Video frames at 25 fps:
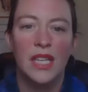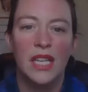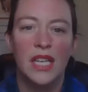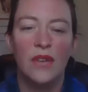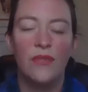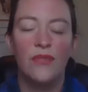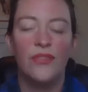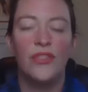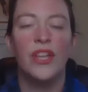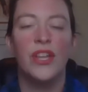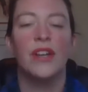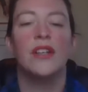
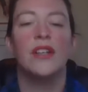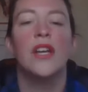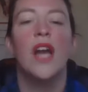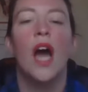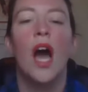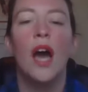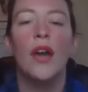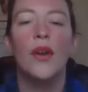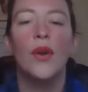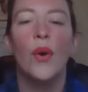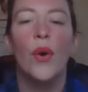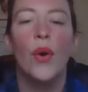if they're
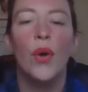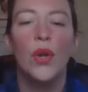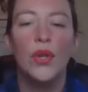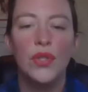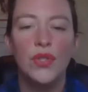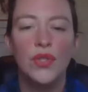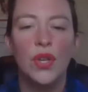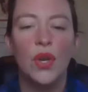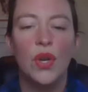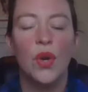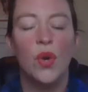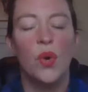not
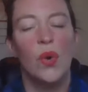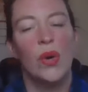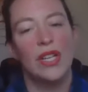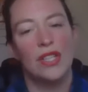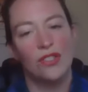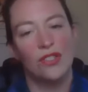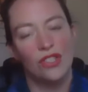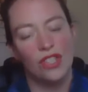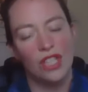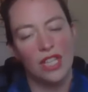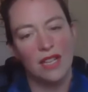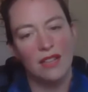also
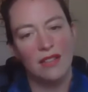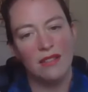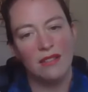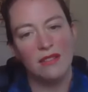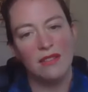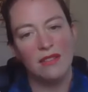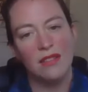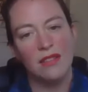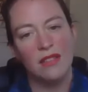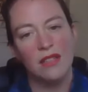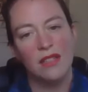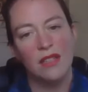
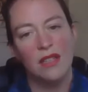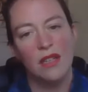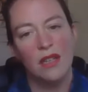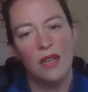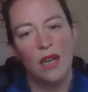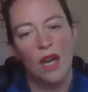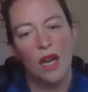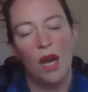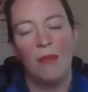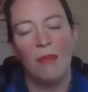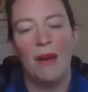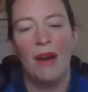questions
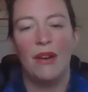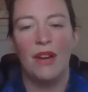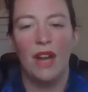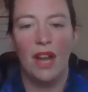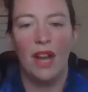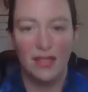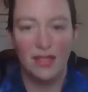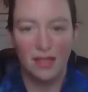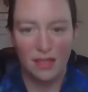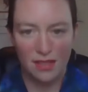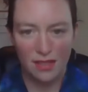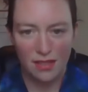about
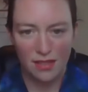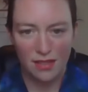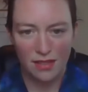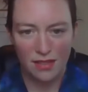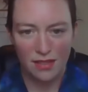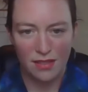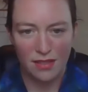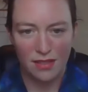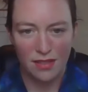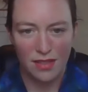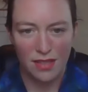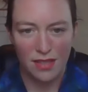us
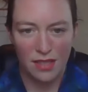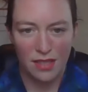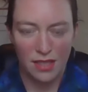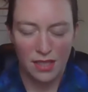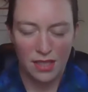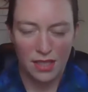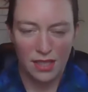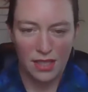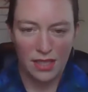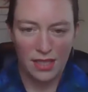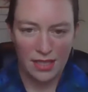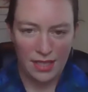
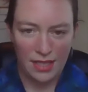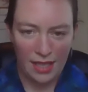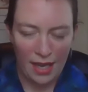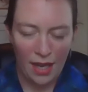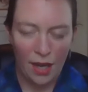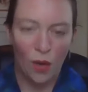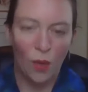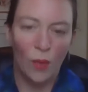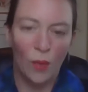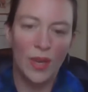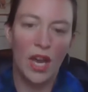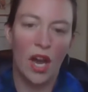and
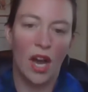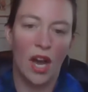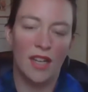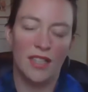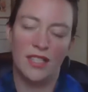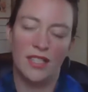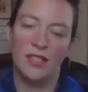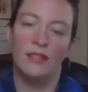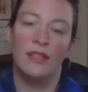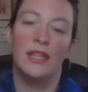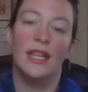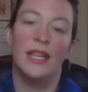how we
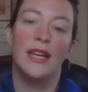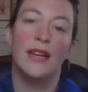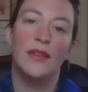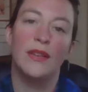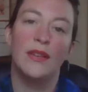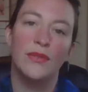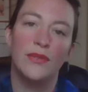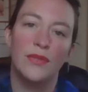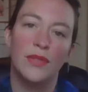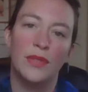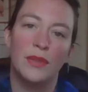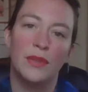ought to live?